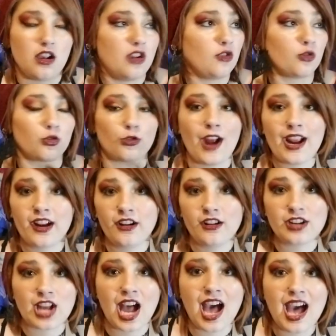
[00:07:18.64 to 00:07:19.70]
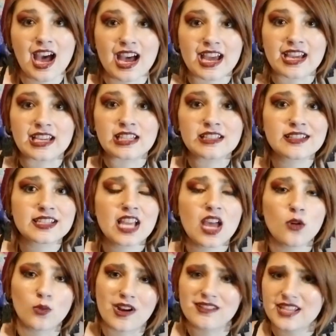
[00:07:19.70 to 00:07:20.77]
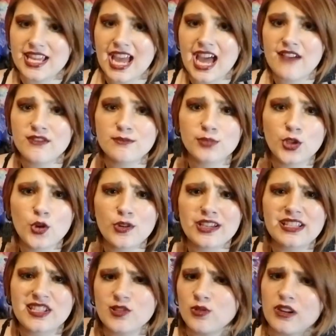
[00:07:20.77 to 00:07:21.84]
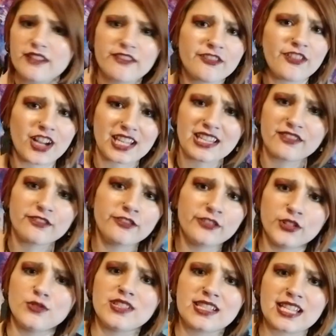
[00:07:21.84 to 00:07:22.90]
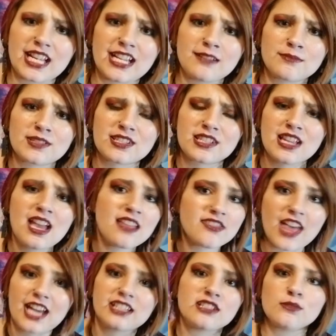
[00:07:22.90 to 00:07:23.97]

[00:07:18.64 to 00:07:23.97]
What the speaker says: record highs while they have employees who are on fucking food stamps. That is